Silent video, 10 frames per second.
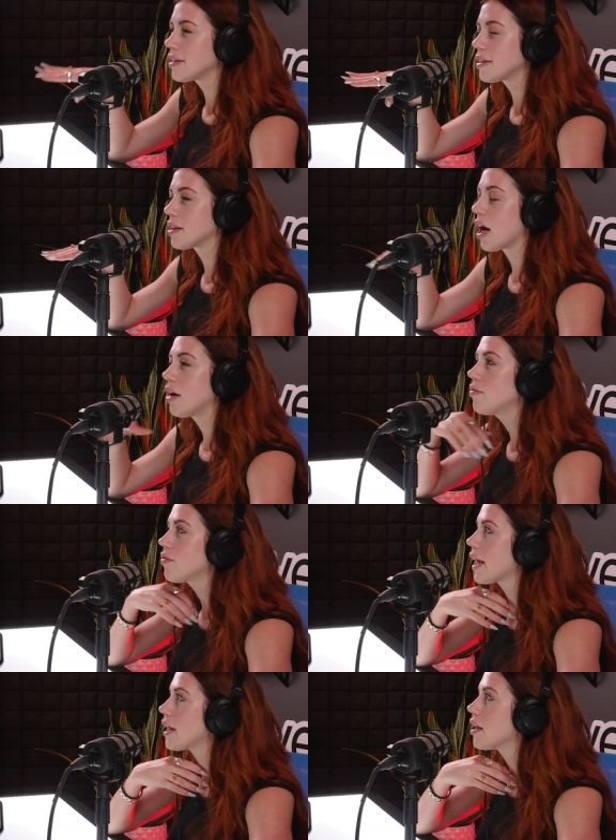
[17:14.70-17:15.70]
stuff,
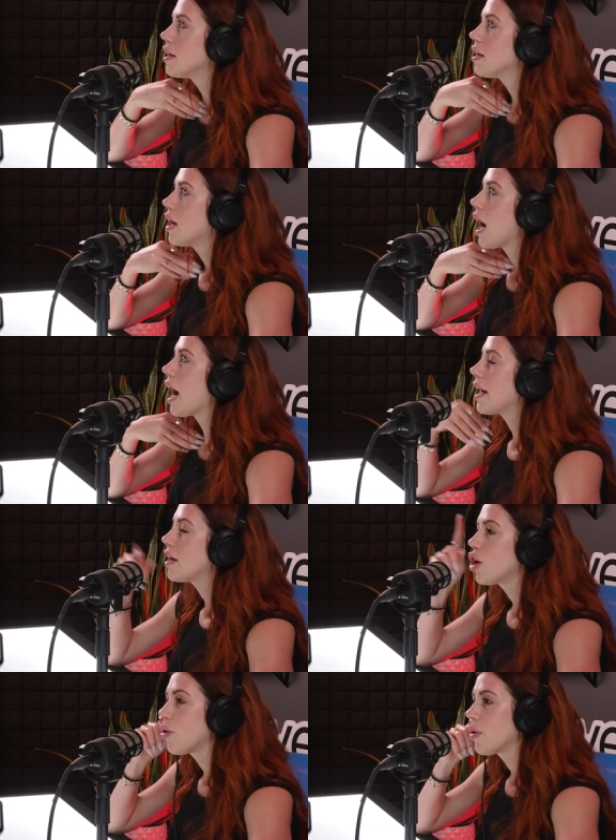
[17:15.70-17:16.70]
like I
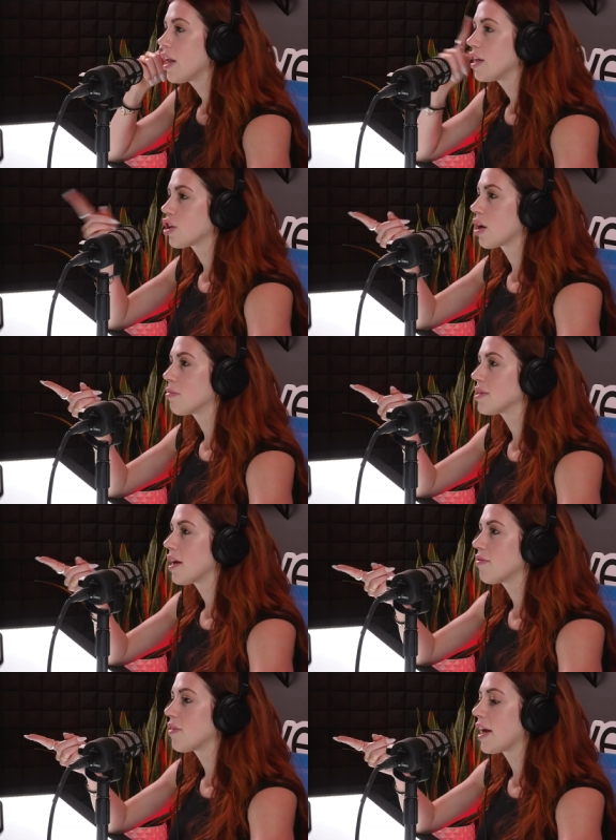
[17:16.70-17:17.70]
know it in terms
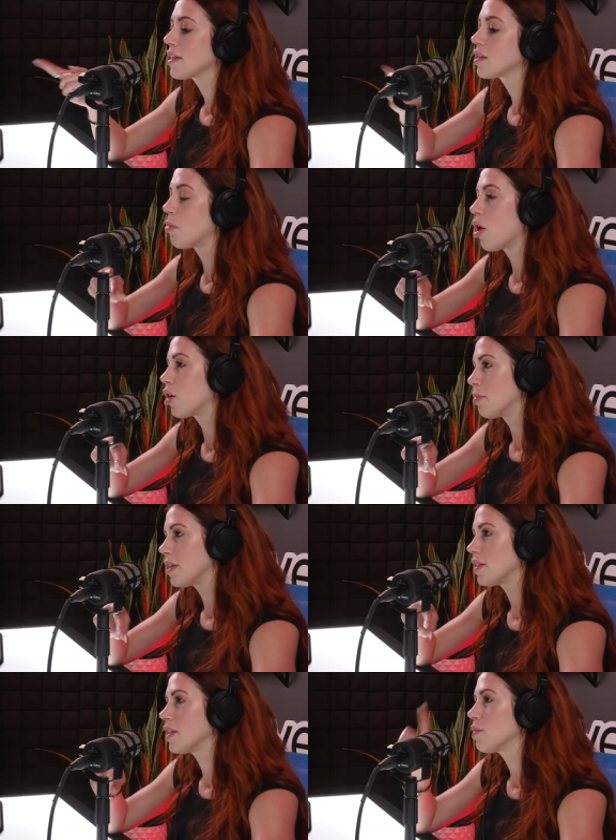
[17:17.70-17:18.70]
of like smaller
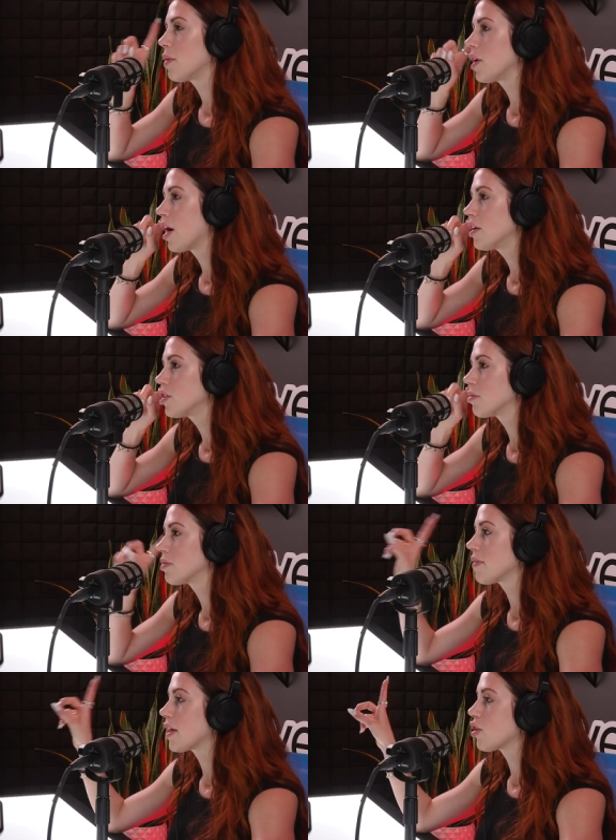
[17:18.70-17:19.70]
business, but not in terms
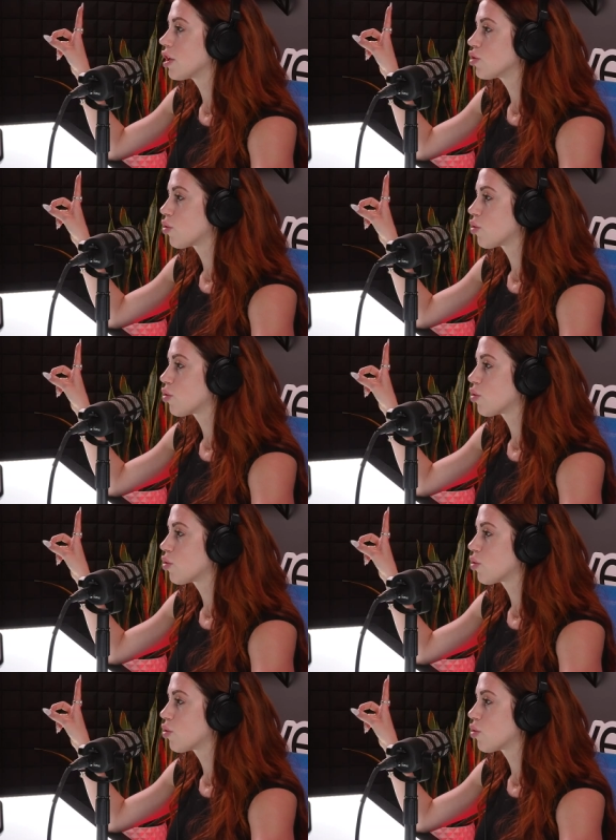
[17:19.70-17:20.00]
of like large